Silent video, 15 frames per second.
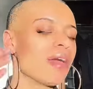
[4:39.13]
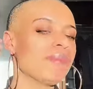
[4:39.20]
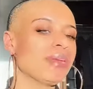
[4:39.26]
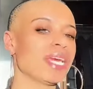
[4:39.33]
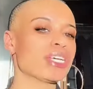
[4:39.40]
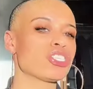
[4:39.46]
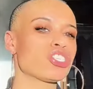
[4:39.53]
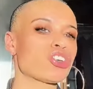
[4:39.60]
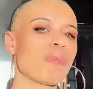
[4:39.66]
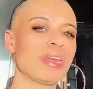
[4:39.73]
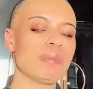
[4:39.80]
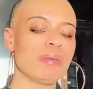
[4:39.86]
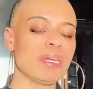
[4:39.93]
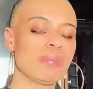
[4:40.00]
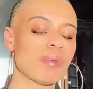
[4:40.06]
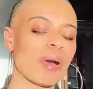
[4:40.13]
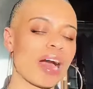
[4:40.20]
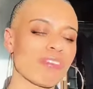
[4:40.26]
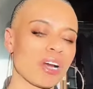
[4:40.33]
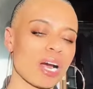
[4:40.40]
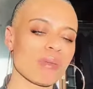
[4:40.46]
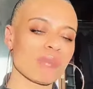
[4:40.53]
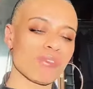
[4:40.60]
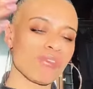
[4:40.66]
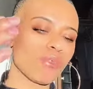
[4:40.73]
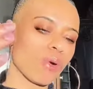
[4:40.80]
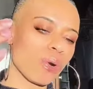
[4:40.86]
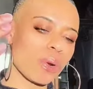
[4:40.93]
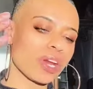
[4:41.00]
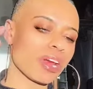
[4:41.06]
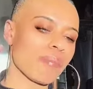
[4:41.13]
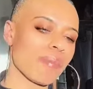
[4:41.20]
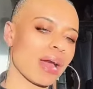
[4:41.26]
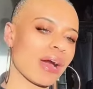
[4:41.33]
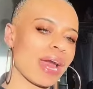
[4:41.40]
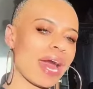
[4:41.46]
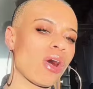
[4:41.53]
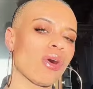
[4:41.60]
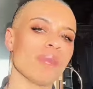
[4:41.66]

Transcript: because so many people have come forward about how